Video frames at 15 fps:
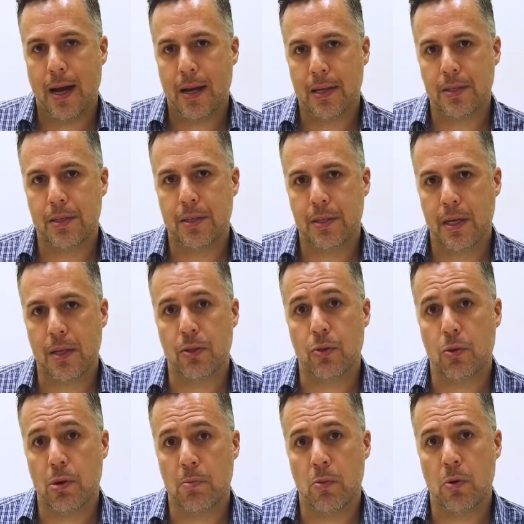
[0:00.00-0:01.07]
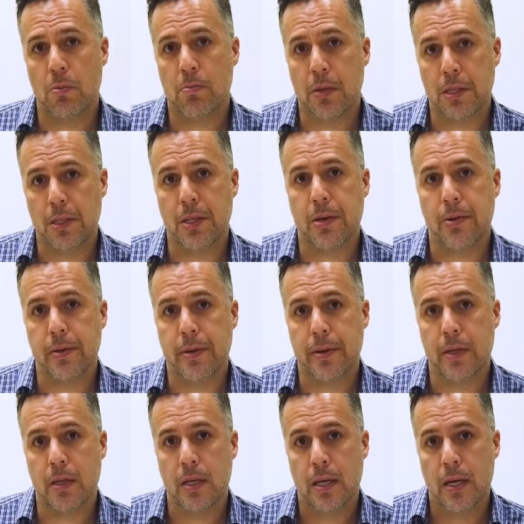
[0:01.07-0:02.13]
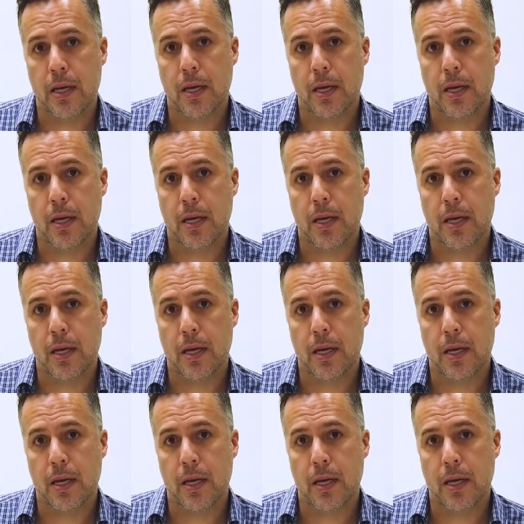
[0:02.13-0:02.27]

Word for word: and it's designed to remove material